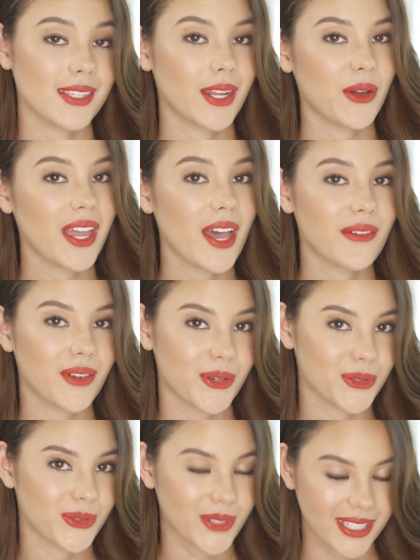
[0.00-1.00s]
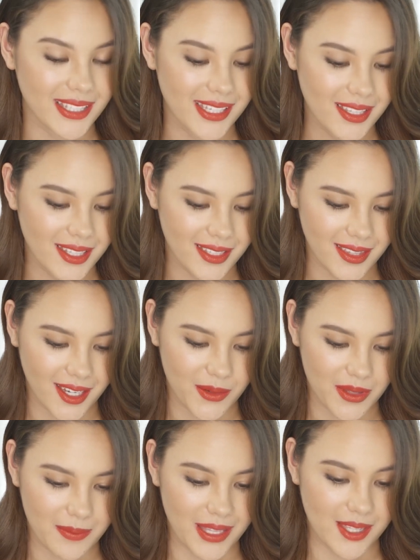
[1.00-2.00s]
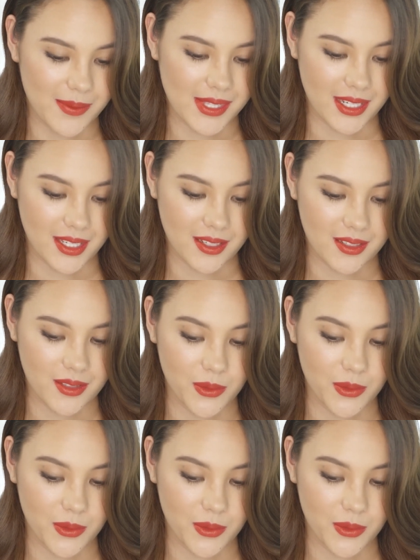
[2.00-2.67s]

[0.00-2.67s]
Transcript: So now I have a really clean line with my lipstick.